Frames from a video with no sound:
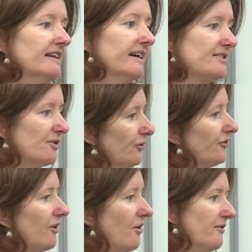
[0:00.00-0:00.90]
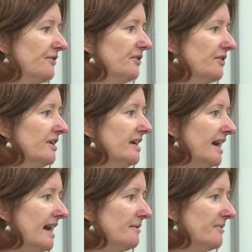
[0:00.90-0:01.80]
it's also often
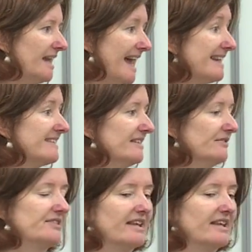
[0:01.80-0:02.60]
the additives